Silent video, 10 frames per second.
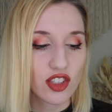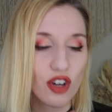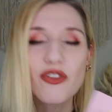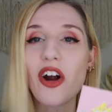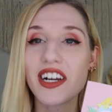
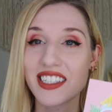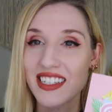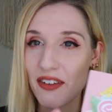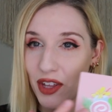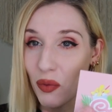so far, it is
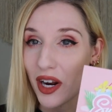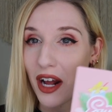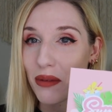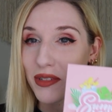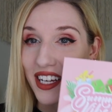definitely
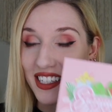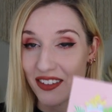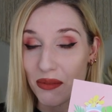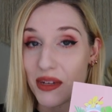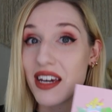100%
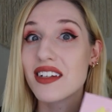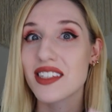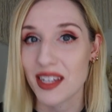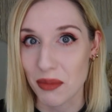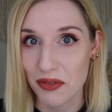giving me
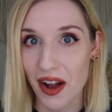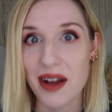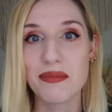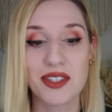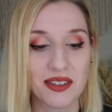summer
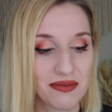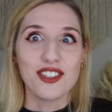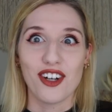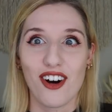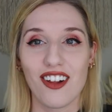vibes,
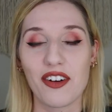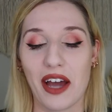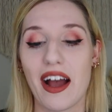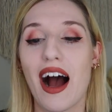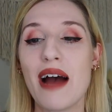y'all.
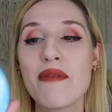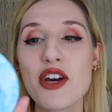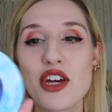Okay, I'm a